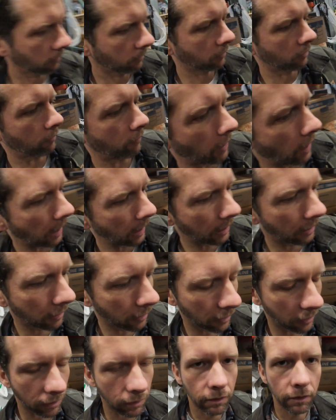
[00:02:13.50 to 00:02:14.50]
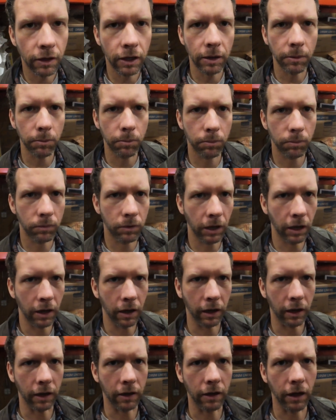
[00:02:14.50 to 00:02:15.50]
divide the deep 10,
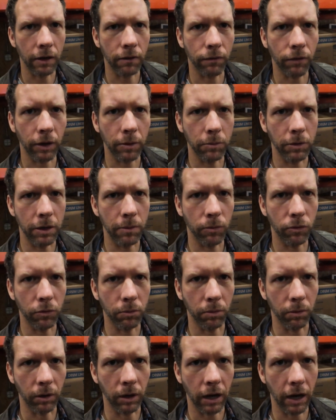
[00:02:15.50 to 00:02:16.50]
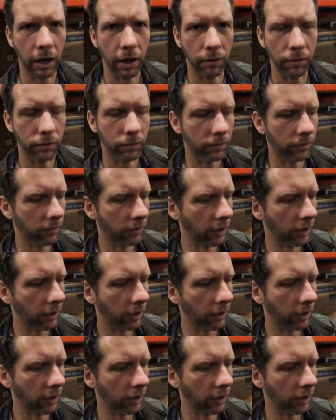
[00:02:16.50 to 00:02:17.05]
like a 10 frame deep super in half,